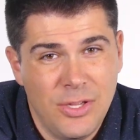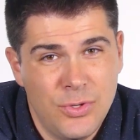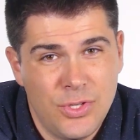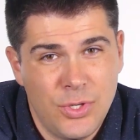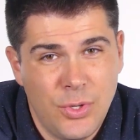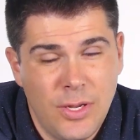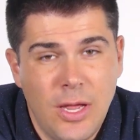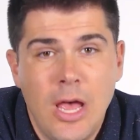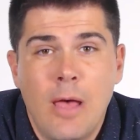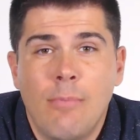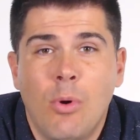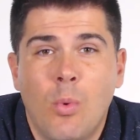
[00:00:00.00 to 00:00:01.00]
used to it,
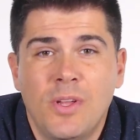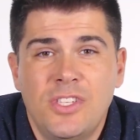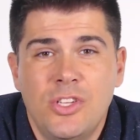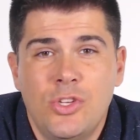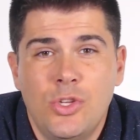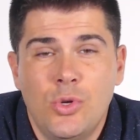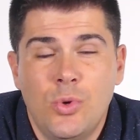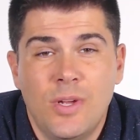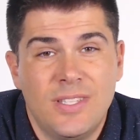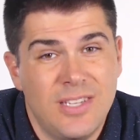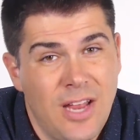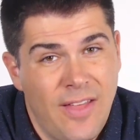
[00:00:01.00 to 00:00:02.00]
but once you do,
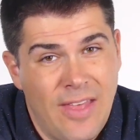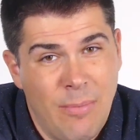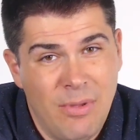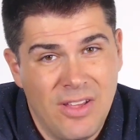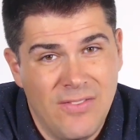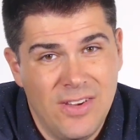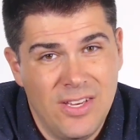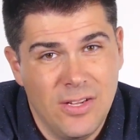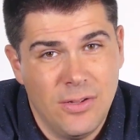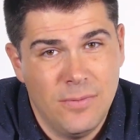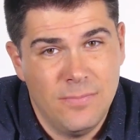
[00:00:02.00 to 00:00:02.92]
it's not that big of a deal.